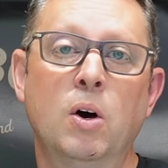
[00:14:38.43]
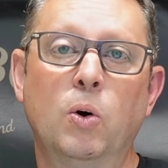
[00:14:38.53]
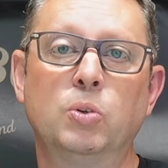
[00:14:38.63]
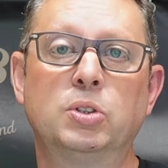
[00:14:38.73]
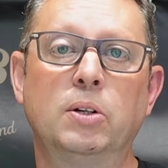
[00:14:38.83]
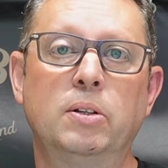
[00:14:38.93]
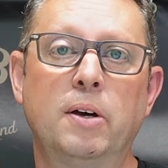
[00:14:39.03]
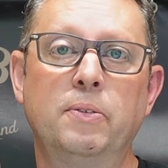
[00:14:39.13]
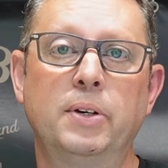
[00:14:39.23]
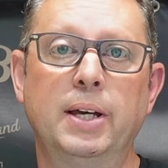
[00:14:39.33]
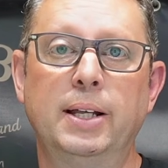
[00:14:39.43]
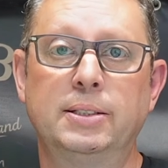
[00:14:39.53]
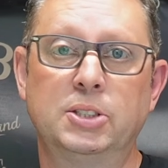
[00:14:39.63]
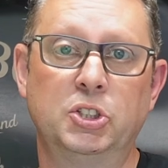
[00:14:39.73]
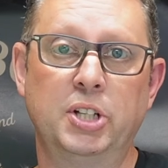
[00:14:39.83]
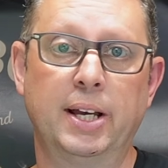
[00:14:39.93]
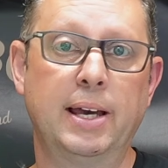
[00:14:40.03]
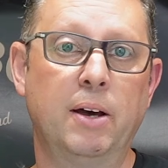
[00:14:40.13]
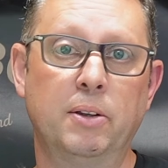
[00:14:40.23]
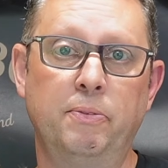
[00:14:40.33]
Also, don't forget to check
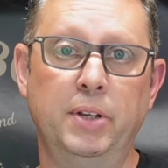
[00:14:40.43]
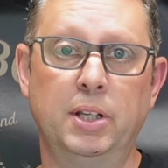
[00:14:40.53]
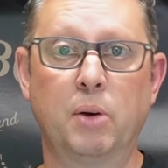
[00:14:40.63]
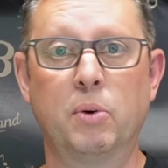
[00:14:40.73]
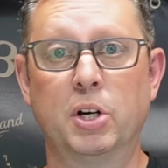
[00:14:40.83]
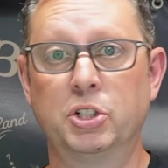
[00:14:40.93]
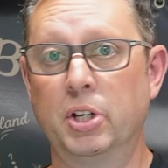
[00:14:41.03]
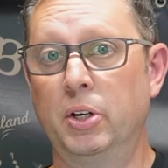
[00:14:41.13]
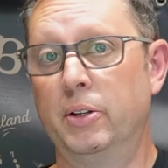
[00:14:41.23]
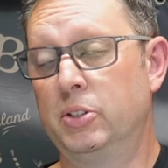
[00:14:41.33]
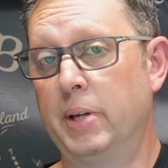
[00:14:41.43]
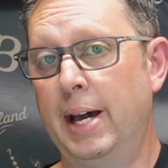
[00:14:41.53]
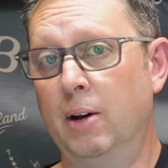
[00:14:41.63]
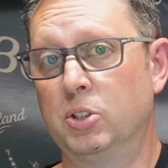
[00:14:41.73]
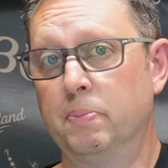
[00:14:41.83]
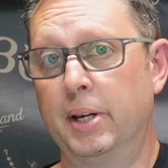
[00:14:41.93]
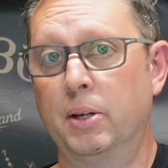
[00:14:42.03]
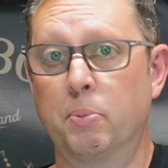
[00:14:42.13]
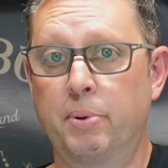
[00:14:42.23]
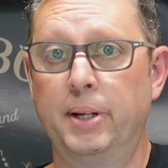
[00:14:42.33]
out the video where I show you how to make
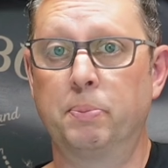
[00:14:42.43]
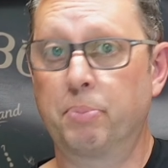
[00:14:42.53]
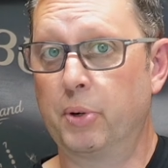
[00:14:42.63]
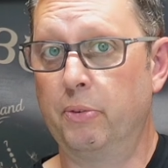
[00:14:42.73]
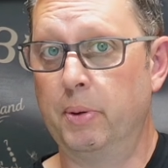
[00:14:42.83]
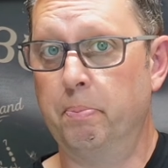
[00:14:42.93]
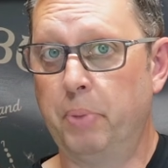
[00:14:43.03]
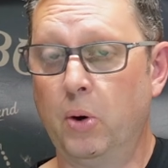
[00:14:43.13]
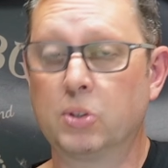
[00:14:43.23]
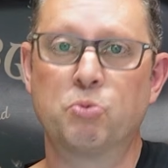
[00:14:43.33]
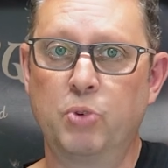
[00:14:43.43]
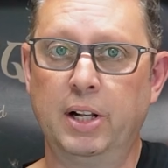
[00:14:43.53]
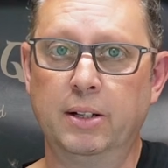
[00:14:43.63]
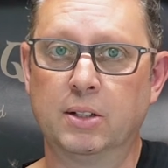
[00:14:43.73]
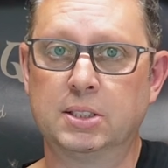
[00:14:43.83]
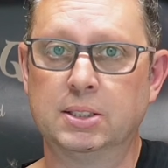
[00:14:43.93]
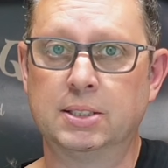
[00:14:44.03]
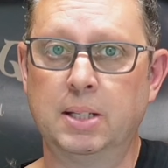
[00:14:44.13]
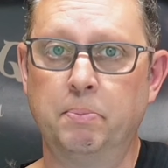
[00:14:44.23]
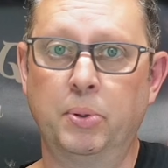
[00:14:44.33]
your bread proof in box. Really nice and
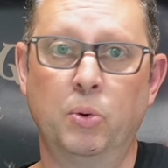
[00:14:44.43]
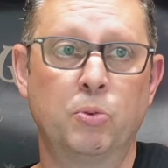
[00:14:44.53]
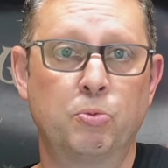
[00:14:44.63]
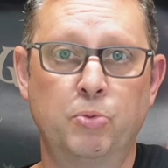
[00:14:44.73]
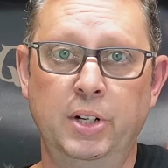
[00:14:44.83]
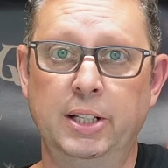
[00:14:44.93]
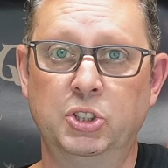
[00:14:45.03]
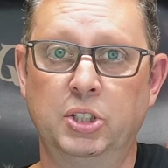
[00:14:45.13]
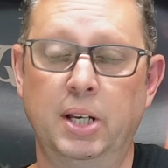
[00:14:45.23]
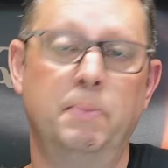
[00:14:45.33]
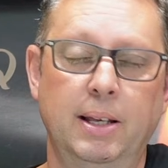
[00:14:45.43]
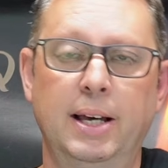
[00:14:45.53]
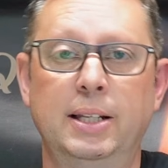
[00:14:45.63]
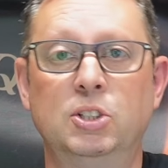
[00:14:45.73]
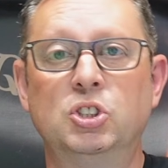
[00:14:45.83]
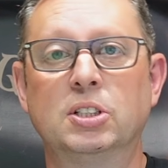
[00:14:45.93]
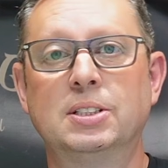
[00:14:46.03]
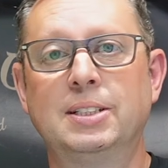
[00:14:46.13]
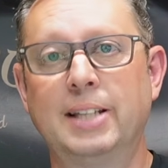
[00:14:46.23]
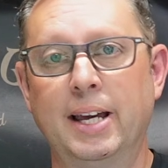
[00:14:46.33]
simple, really cheap, and it's just
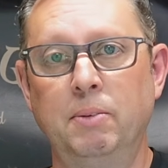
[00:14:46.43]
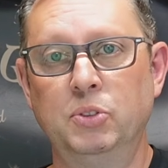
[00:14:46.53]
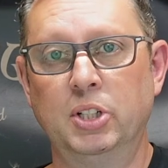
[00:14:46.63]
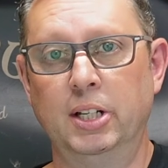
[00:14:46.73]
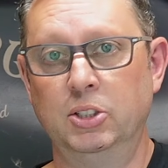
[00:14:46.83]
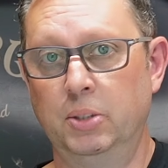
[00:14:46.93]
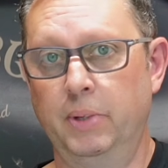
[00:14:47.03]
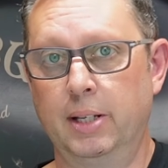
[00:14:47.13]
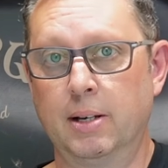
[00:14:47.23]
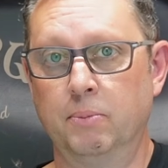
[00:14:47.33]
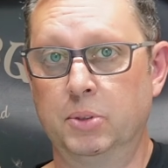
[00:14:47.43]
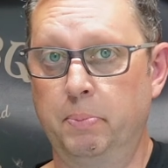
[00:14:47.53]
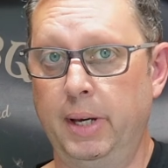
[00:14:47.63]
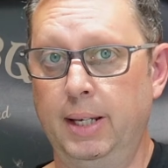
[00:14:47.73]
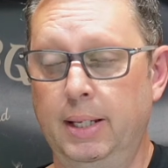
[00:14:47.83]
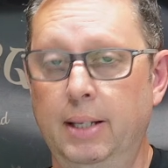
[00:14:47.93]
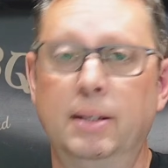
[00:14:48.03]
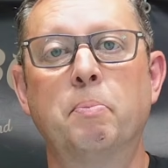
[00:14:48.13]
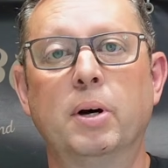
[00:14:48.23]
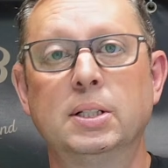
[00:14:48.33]
game changing when it comes to baking.
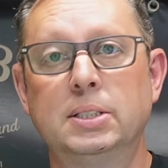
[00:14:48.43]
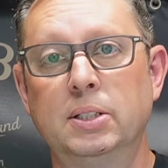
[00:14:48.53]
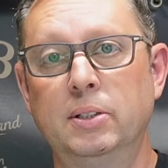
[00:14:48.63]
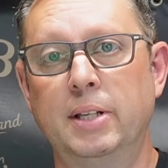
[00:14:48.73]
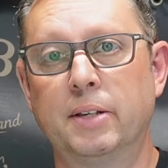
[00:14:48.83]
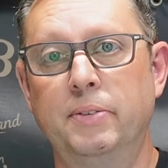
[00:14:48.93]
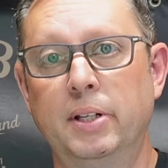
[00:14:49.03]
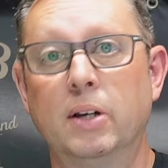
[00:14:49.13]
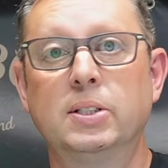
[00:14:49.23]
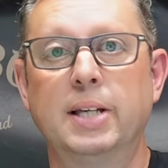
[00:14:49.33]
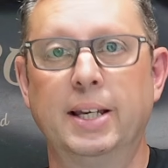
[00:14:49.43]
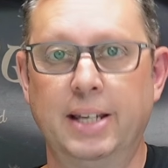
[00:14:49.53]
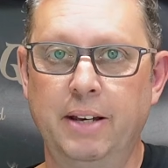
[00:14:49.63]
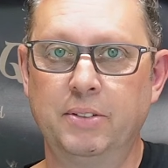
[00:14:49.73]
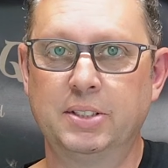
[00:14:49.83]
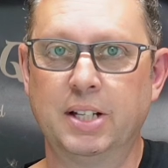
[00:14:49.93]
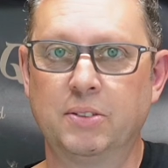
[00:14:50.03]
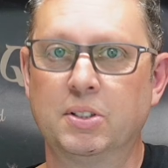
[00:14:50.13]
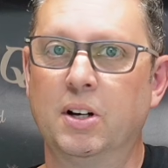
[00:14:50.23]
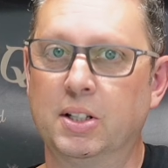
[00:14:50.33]
But until the next video, take care of
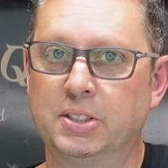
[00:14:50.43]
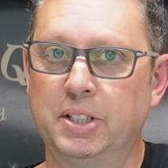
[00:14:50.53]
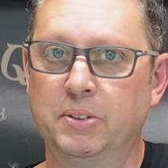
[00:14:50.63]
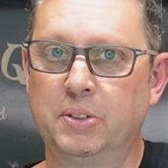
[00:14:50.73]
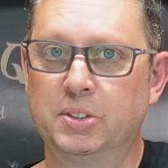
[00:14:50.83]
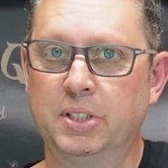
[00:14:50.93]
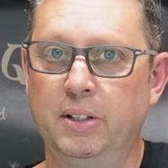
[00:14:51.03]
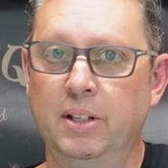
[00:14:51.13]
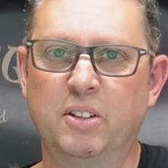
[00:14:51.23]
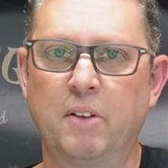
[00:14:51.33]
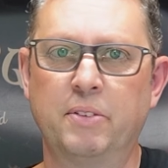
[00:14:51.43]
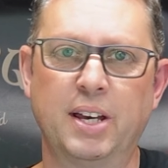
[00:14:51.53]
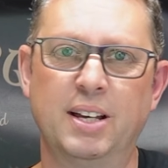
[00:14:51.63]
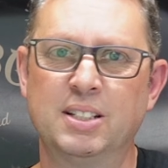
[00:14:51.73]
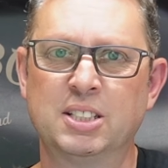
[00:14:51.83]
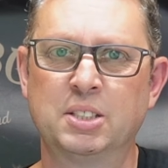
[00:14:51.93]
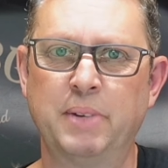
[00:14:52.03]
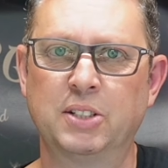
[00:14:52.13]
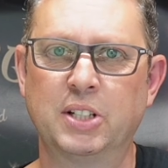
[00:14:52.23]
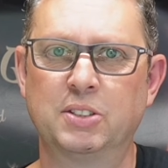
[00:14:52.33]
yourselves. I'll see you all soon. Don't forget to
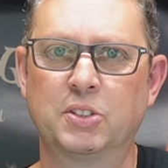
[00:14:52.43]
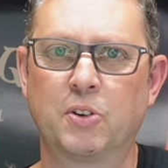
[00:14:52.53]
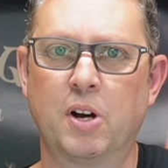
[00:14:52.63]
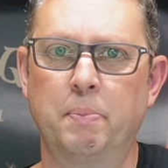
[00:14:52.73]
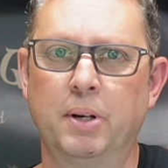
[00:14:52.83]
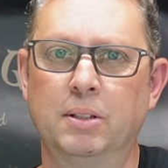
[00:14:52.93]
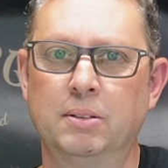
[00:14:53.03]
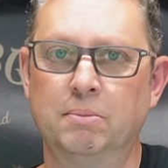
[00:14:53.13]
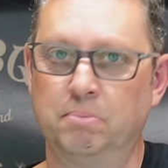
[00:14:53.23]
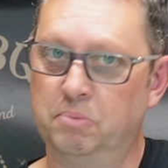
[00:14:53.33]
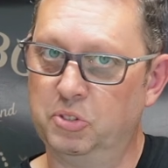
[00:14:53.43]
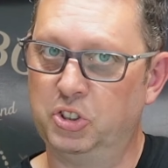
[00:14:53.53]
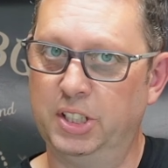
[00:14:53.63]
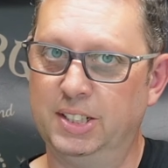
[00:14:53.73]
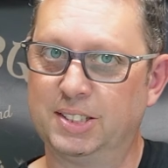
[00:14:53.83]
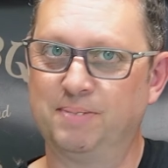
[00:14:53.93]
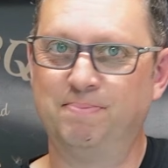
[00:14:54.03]
smash that subscribe button. Cheers.